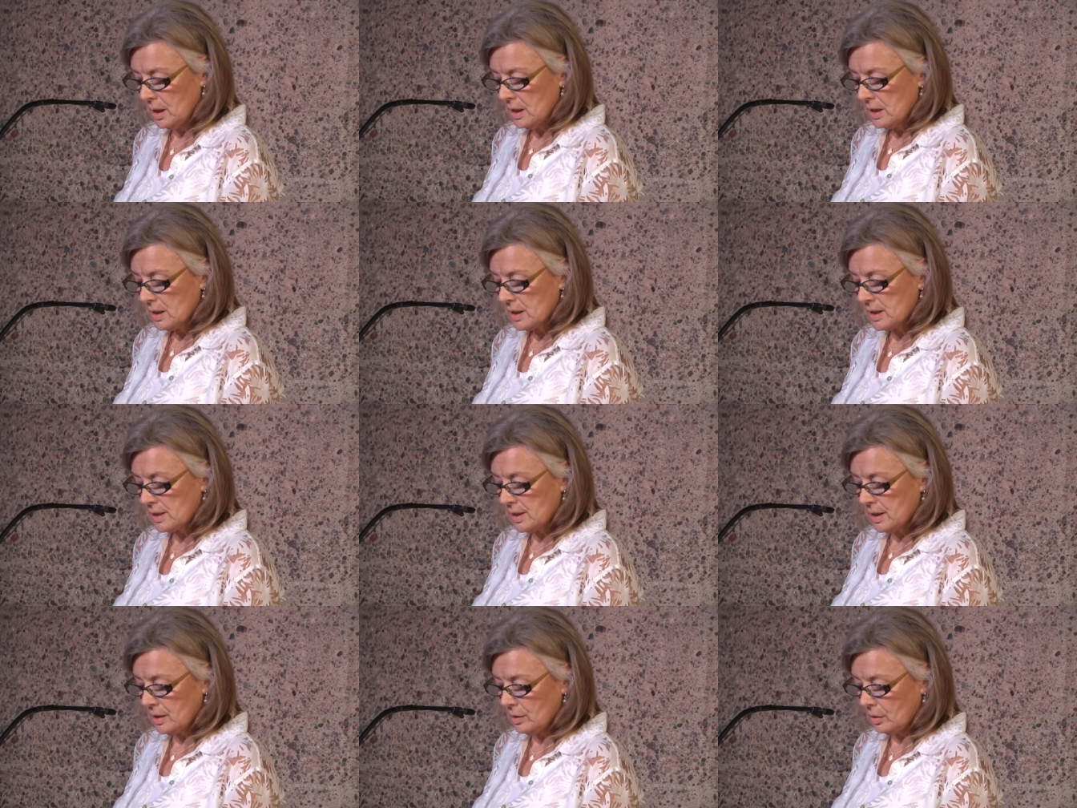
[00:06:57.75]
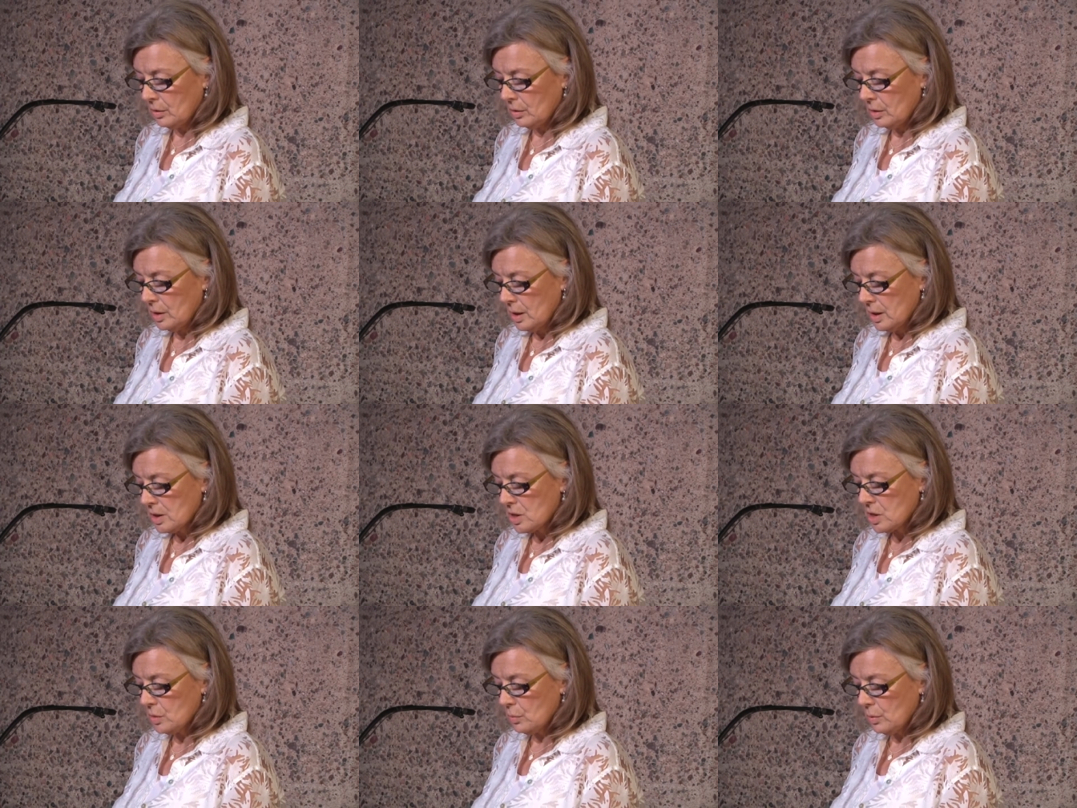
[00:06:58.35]
Still,
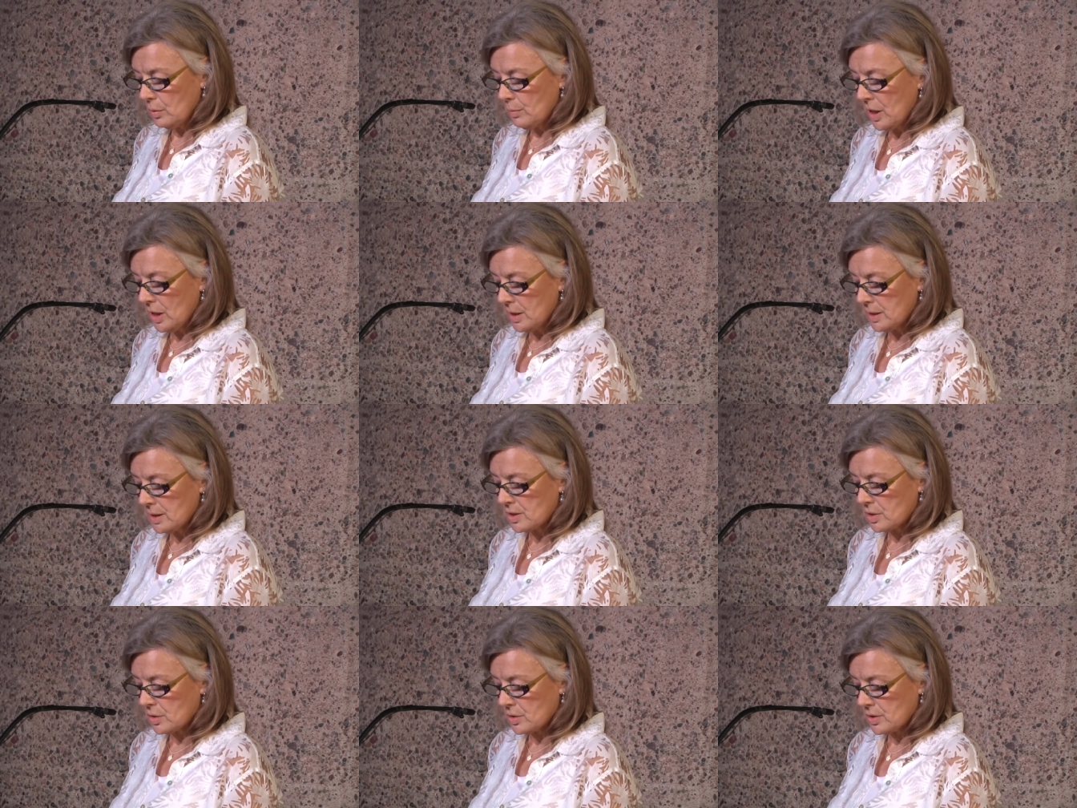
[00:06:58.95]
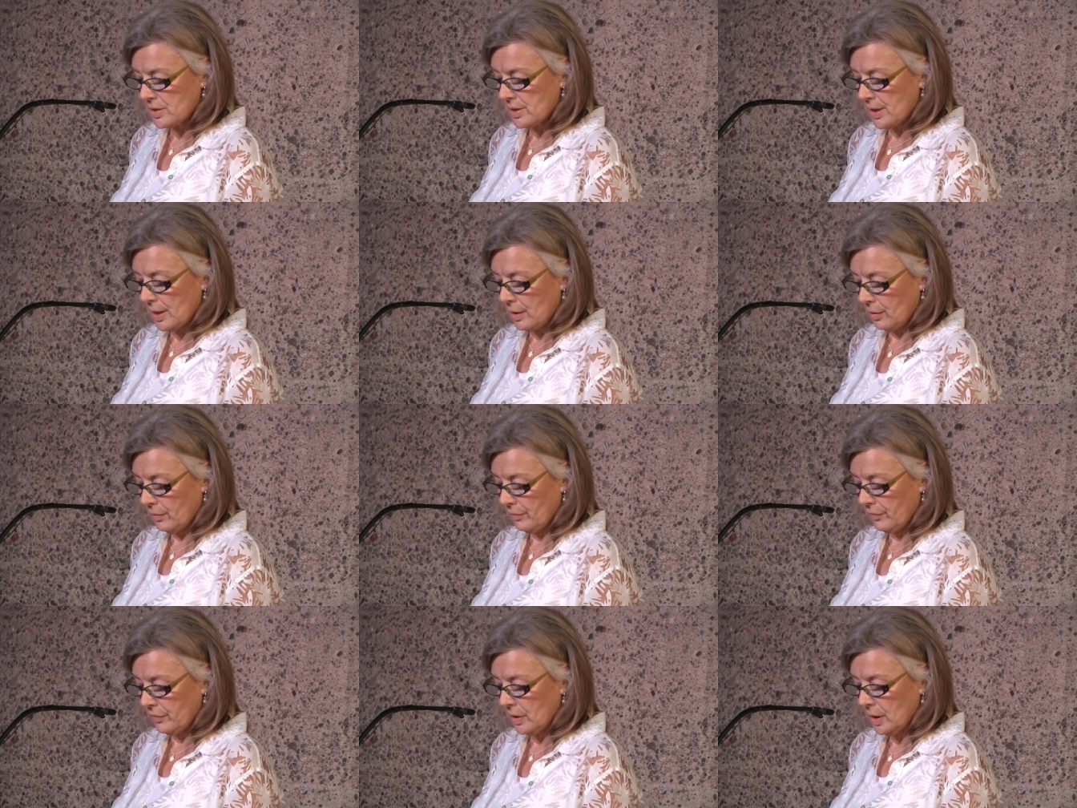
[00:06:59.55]
she reminds
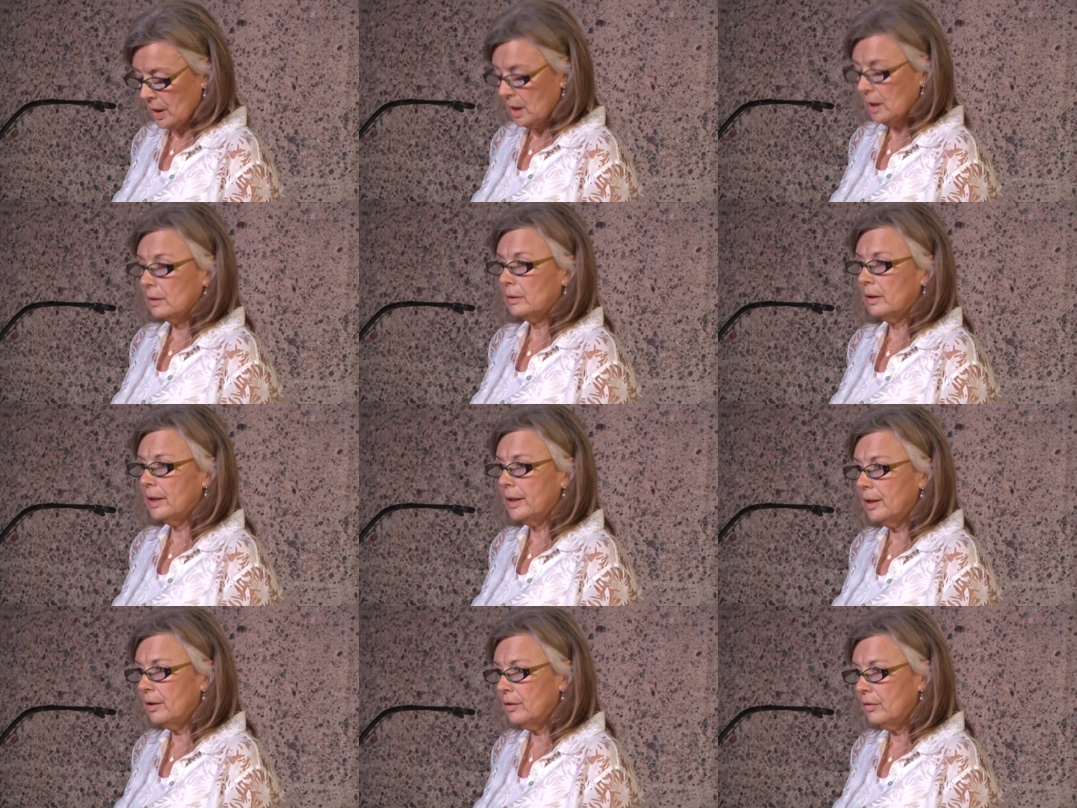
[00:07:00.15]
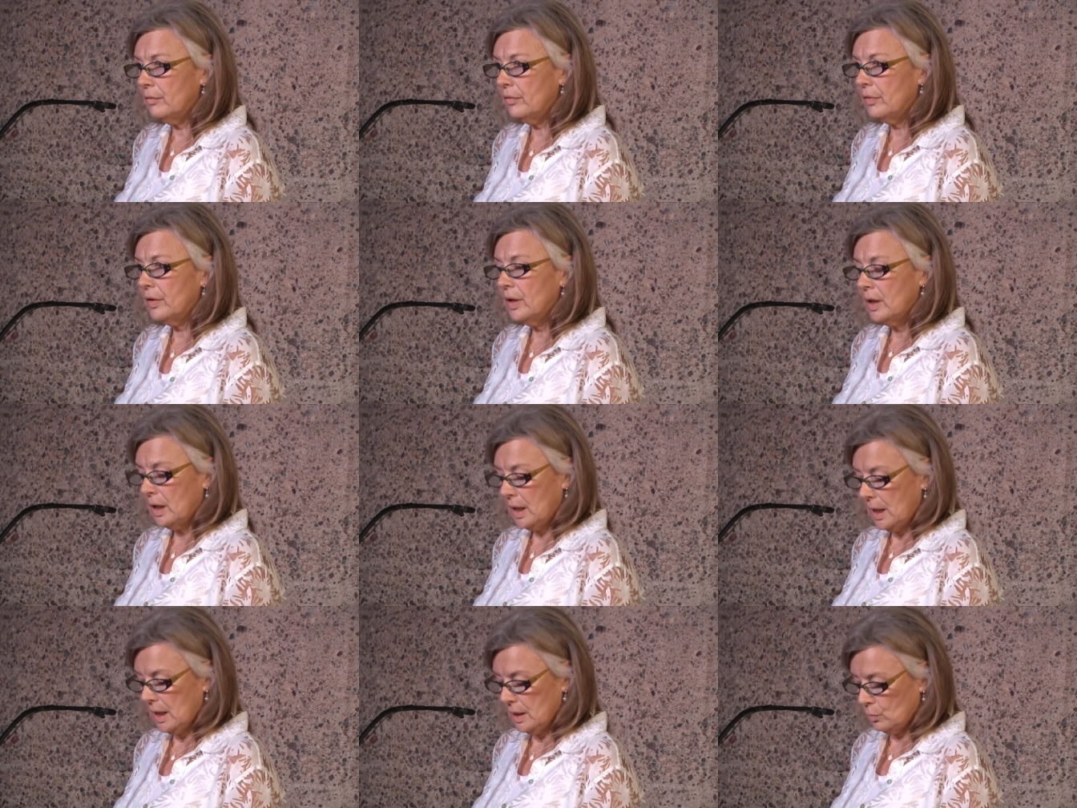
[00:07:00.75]
herself, live
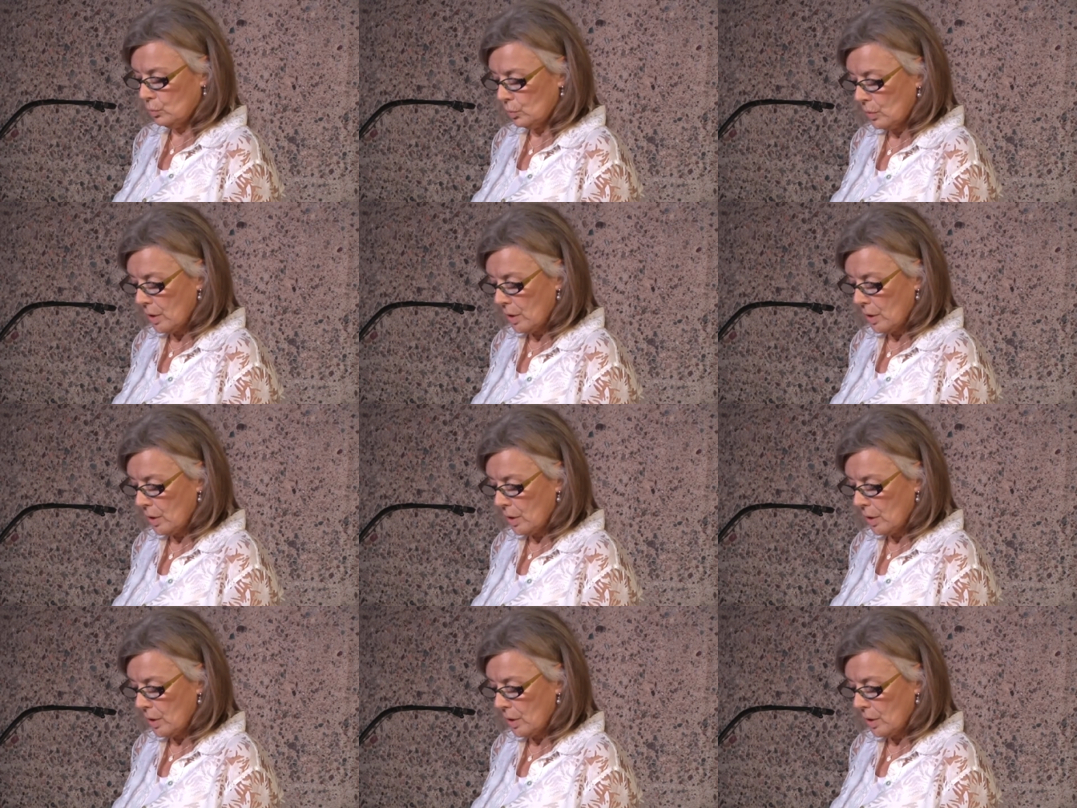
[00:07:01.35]
and